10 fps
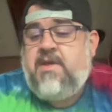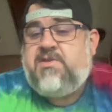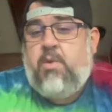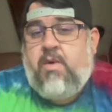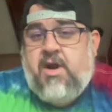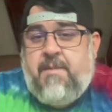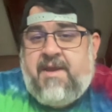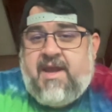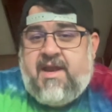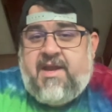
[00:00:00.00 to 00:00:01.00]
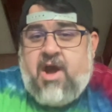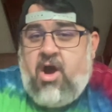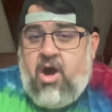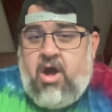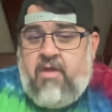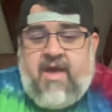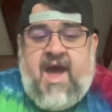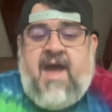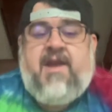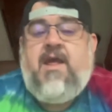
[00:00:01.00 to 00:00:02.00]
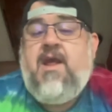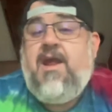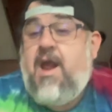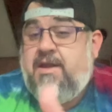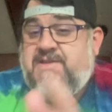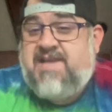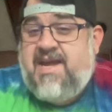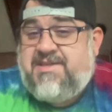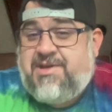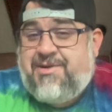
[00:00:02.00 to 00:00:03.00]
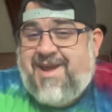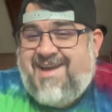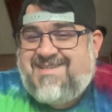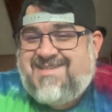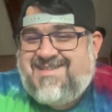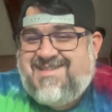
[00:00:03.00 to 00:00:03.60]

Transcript: So we're going to be getting into all that. Stay tuned, guys.